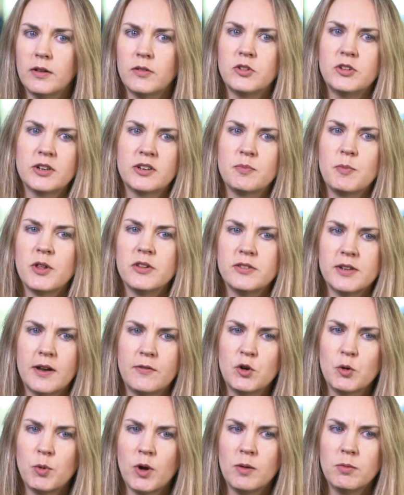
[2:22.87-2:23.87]
Six months
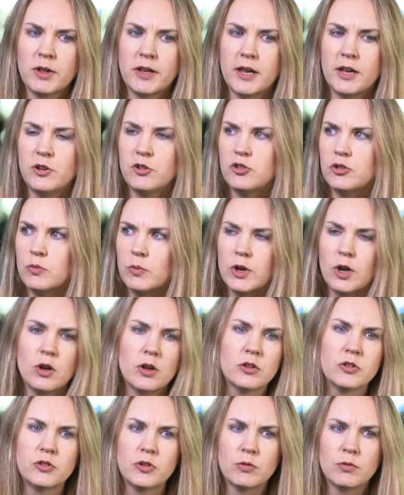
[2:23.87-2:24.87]
after publication, we
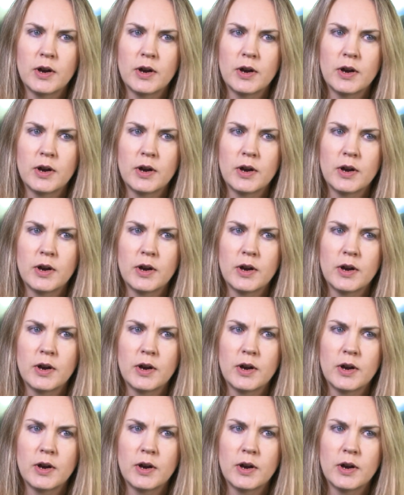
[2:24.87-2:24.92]
also